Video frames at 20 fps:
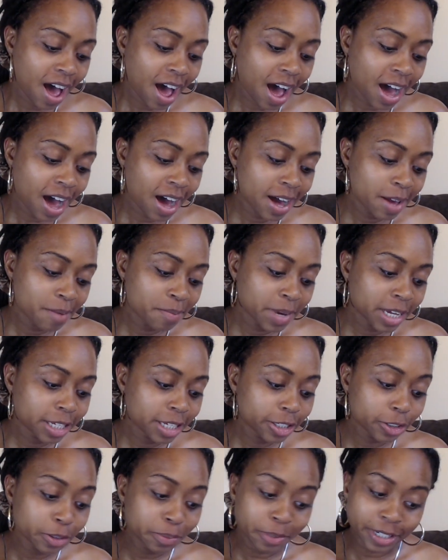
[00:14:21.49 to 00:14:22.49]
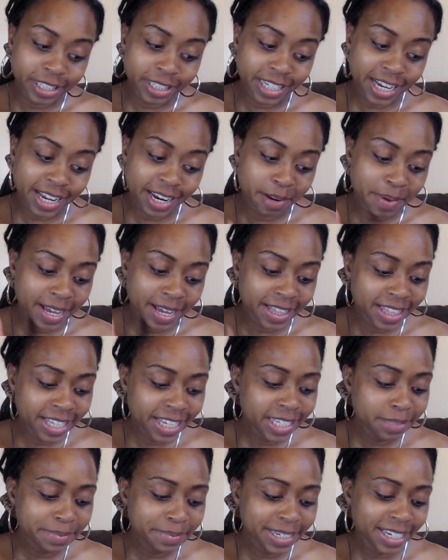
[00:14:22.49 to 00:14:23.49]
I'm super excited about
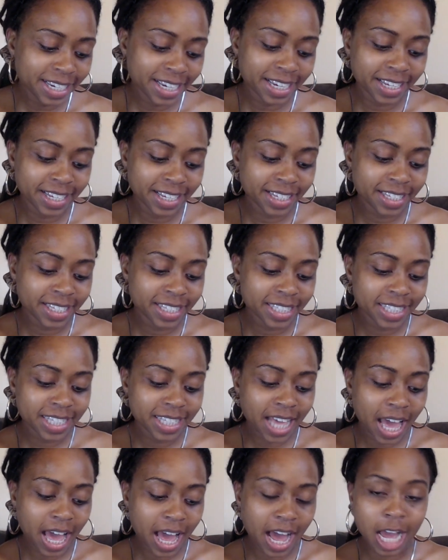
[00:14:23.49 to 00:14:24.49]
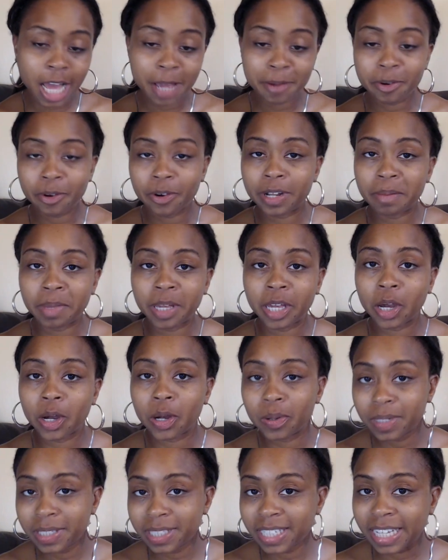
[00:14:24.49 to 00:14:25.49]
this because I'm going to be
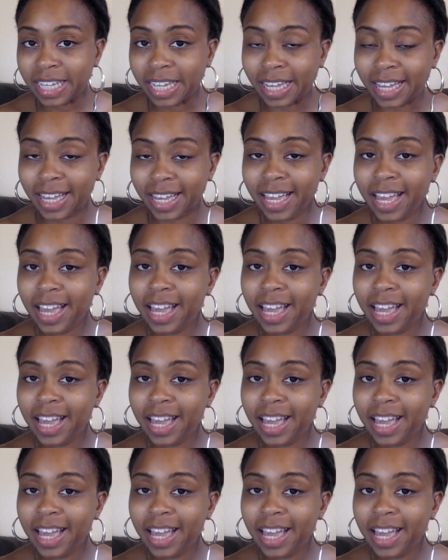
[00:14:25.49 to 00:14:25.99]
hosting